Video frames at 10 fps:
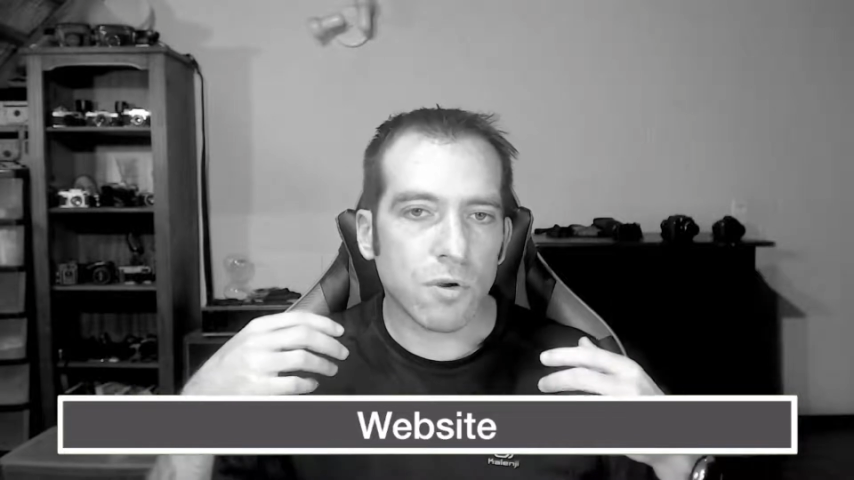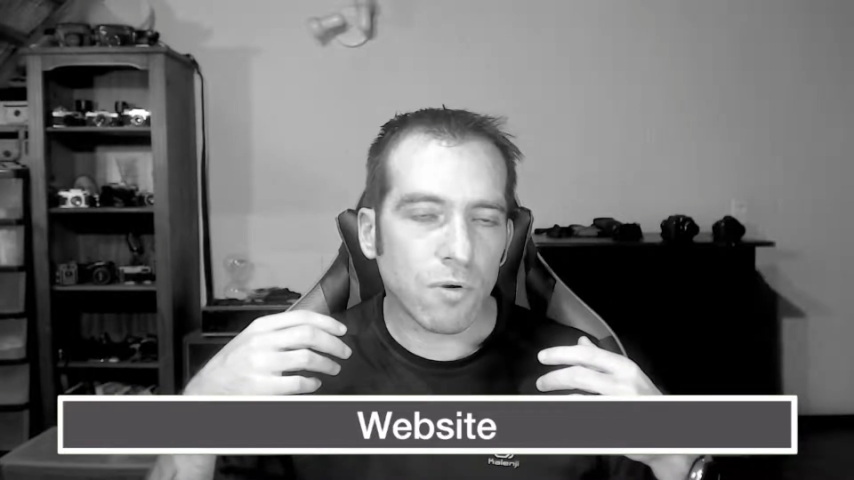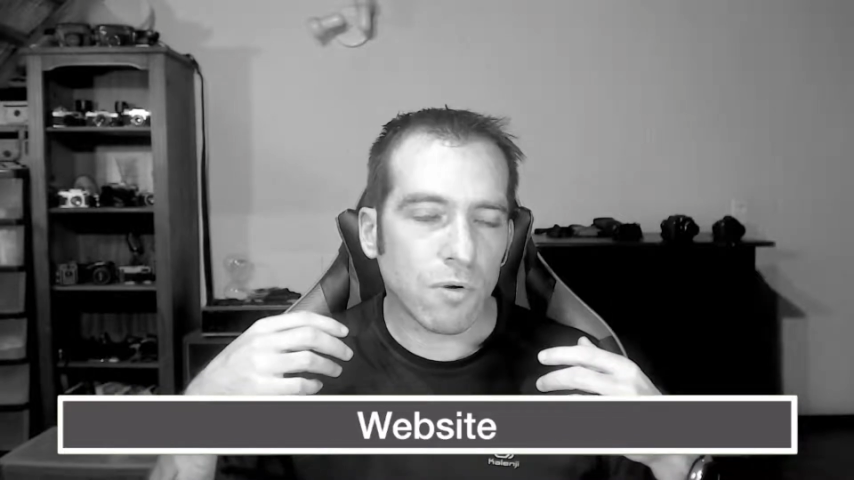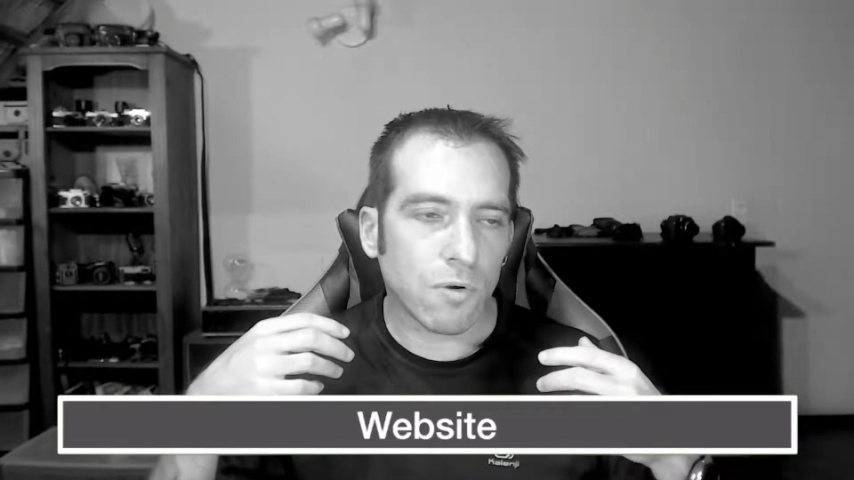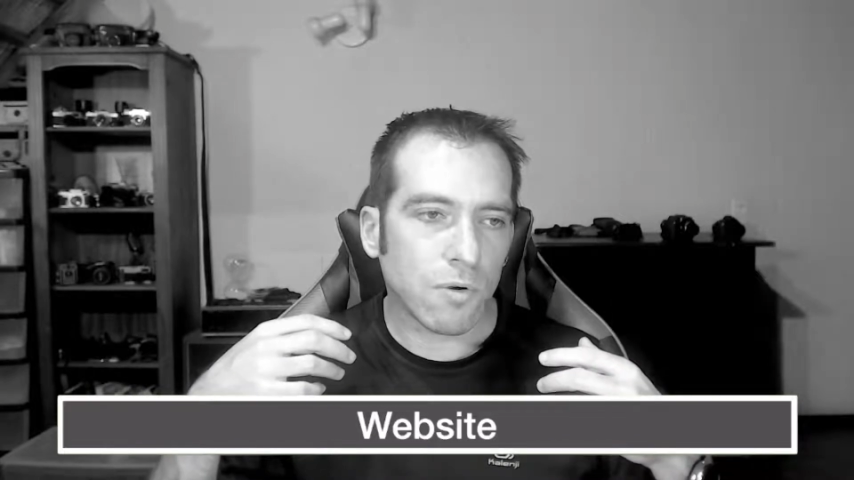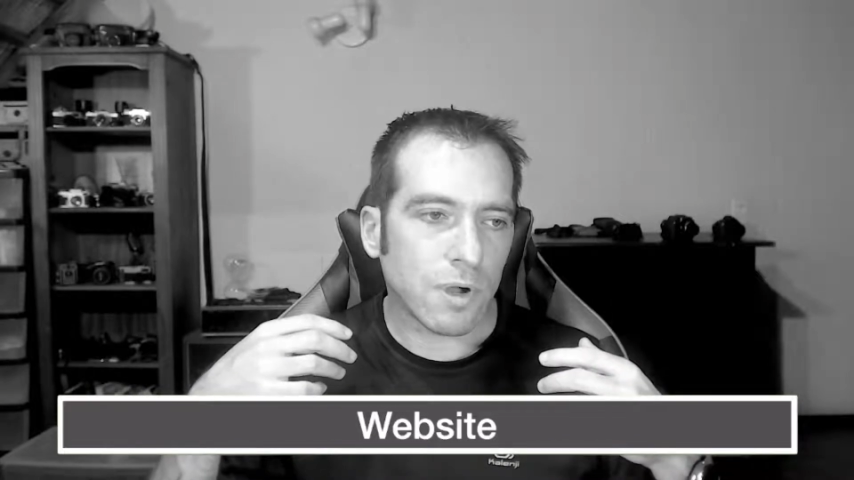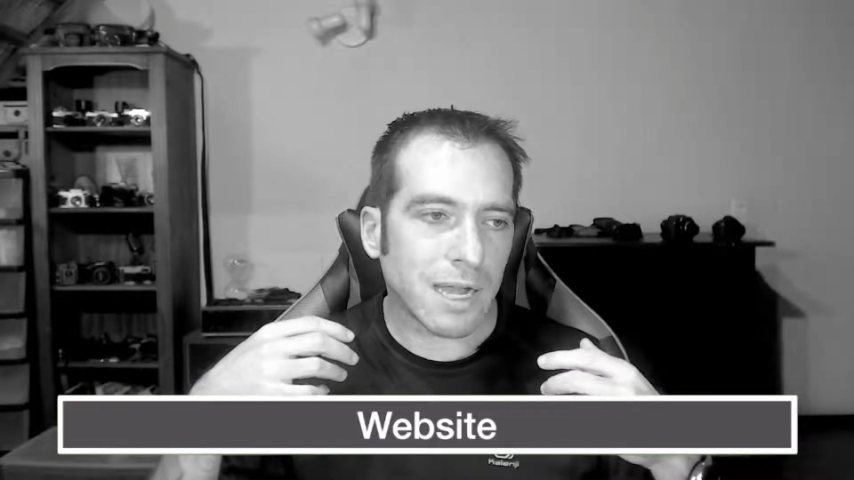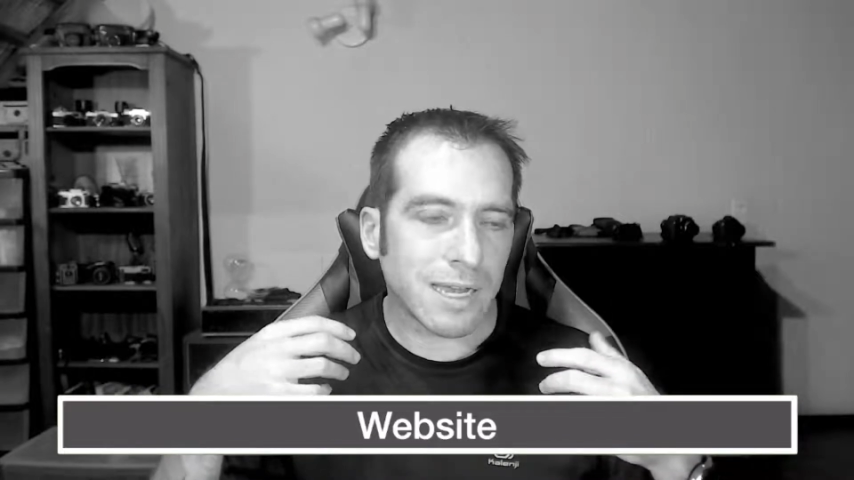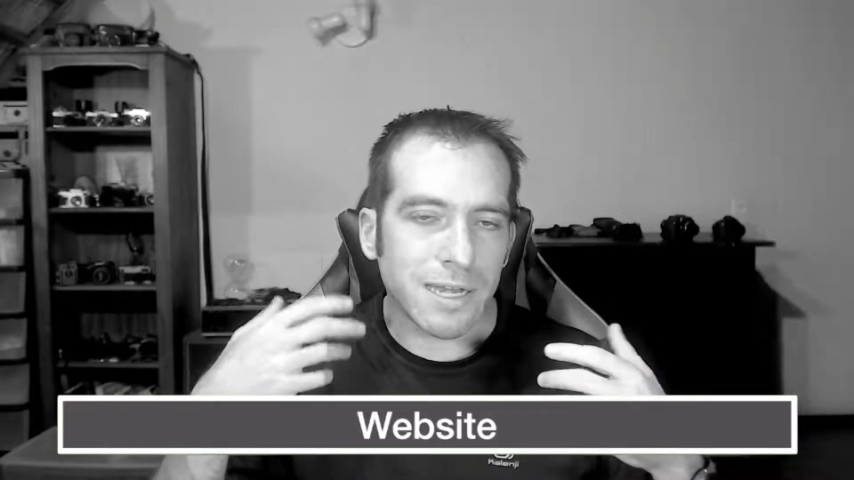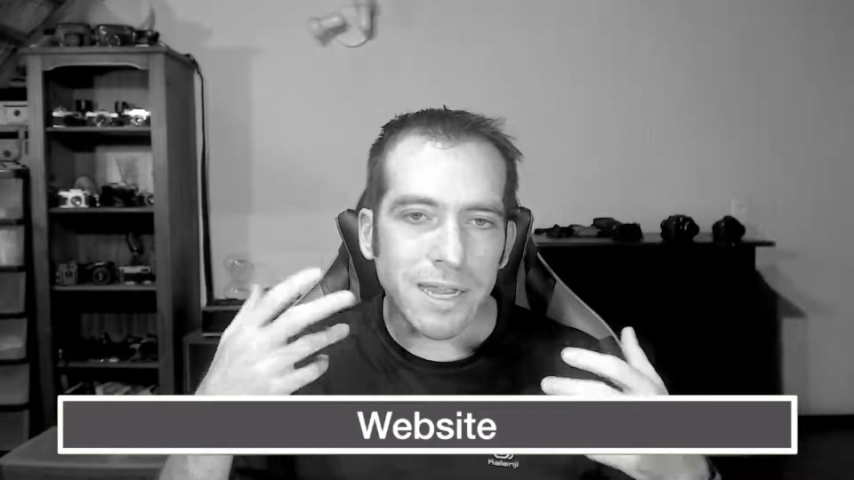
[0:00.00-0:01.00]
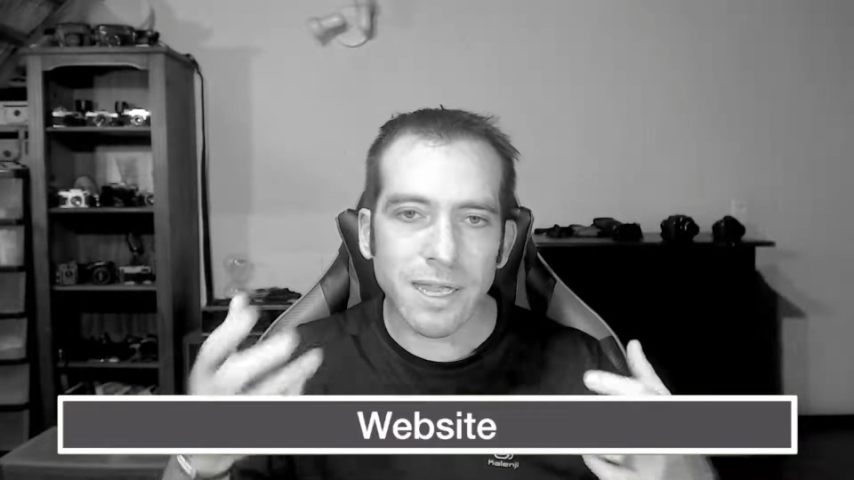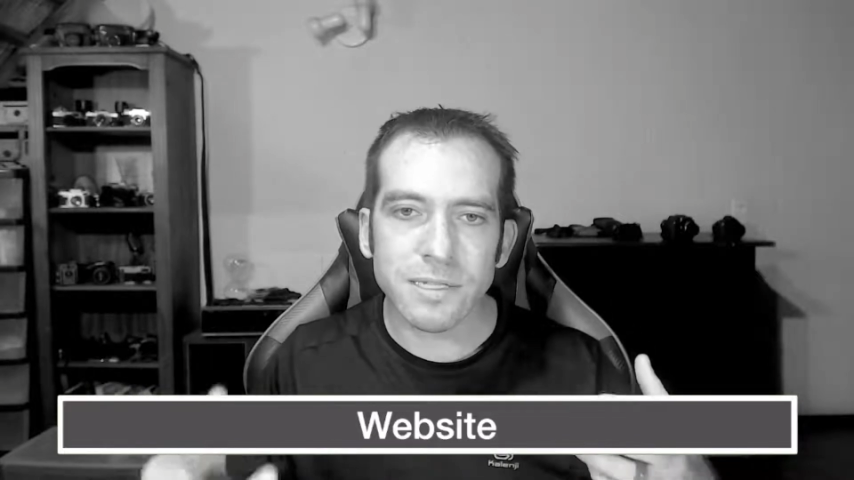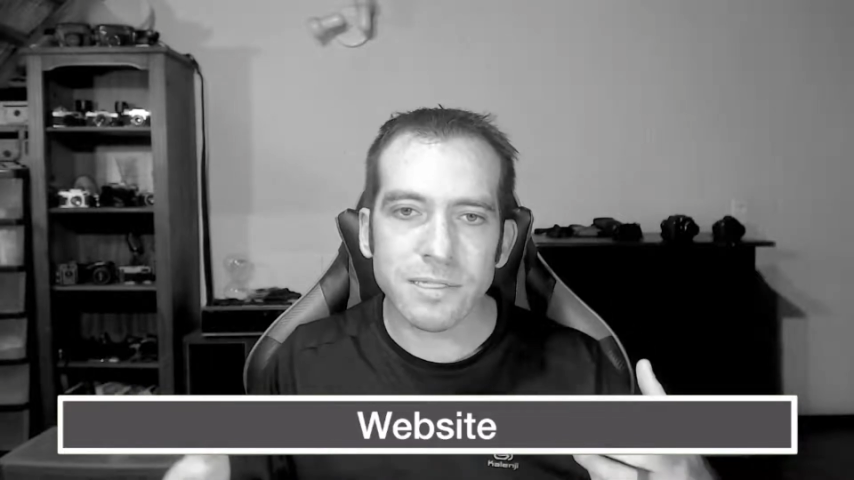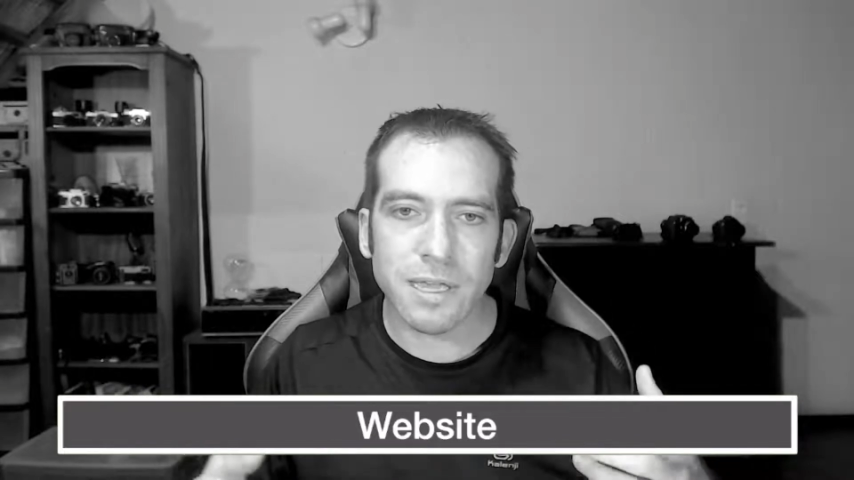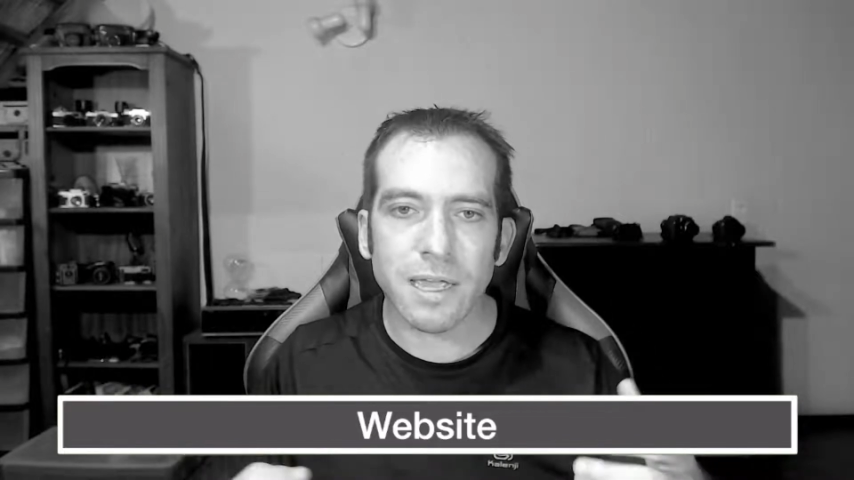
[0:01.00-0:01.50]
your
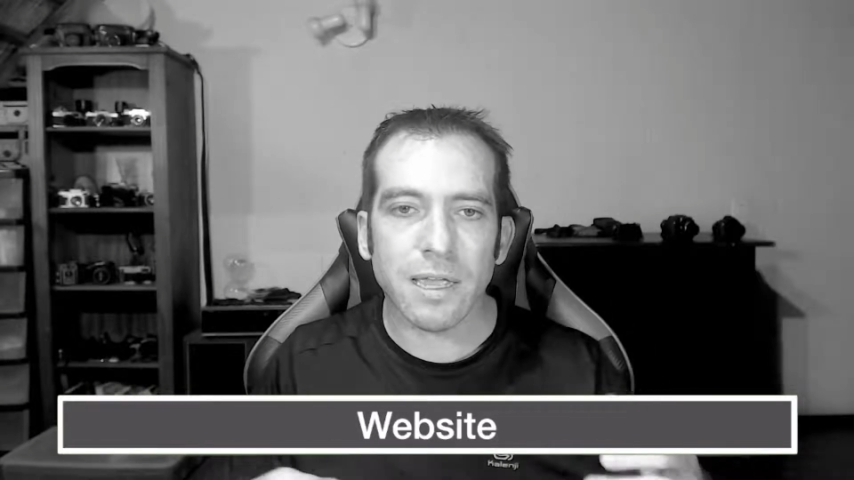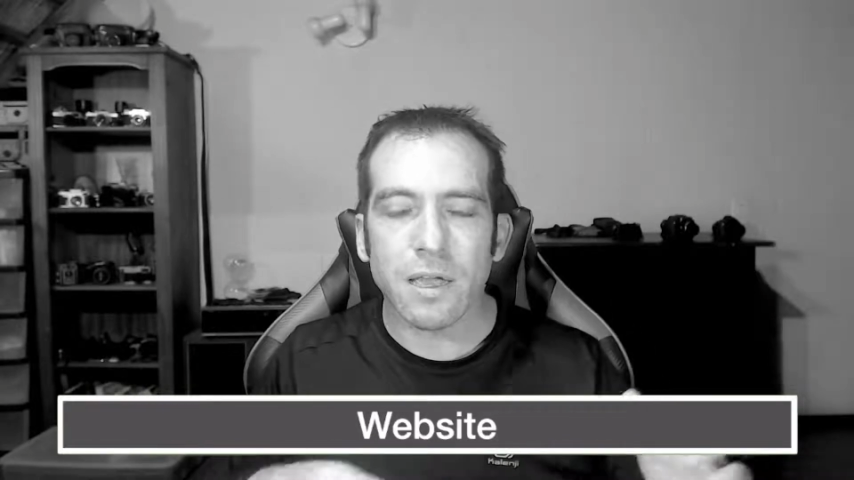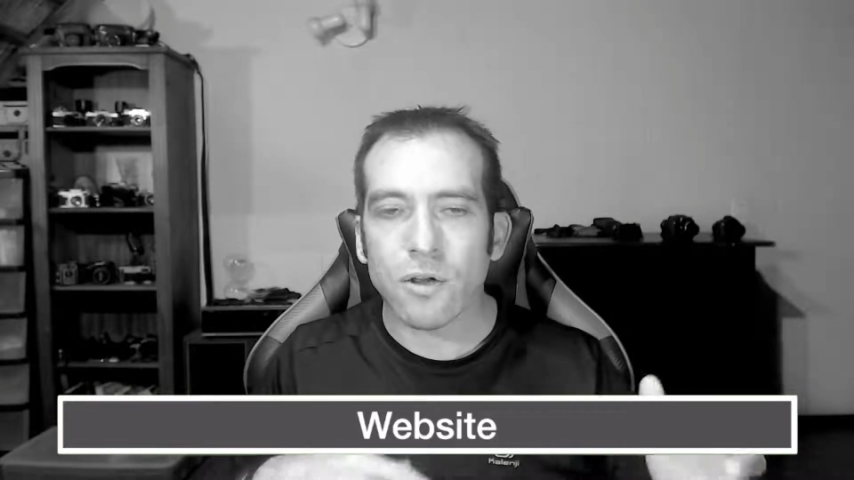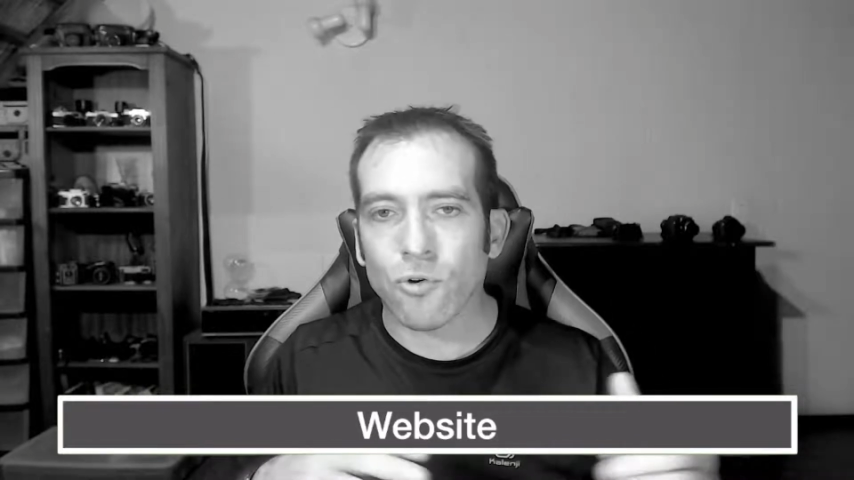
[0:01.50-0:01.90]
ideas there,